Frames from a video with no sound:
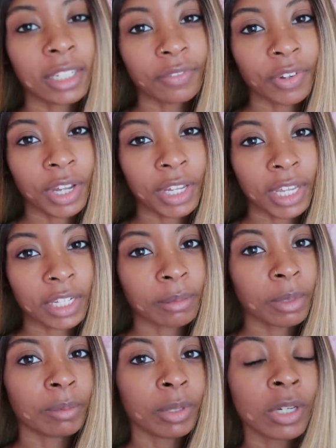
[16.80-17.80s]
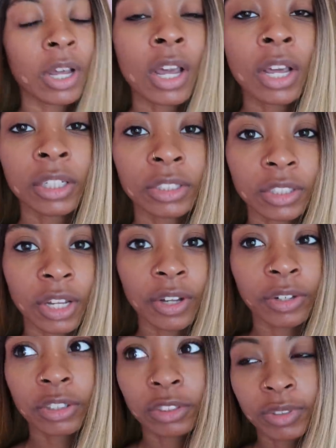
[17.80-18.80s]
10:30 at the moment, so
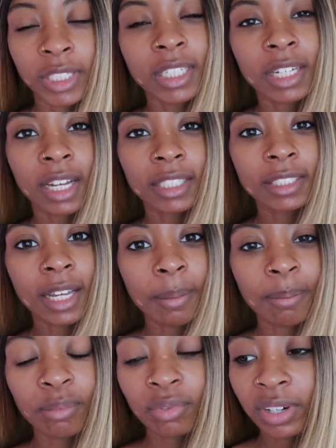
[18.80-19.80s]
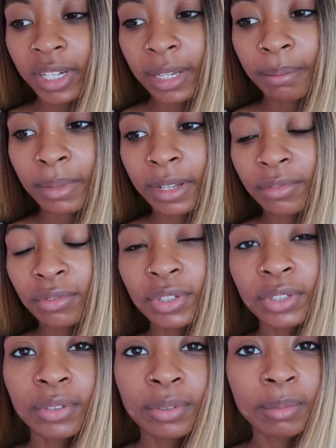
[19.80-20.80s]
it's really nice and bright in my
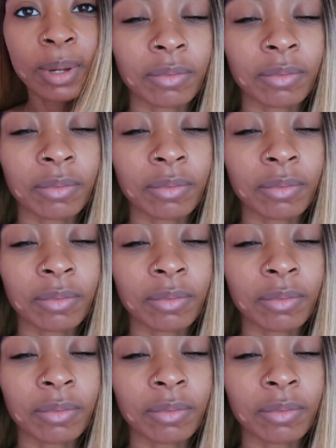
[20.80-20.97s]
room.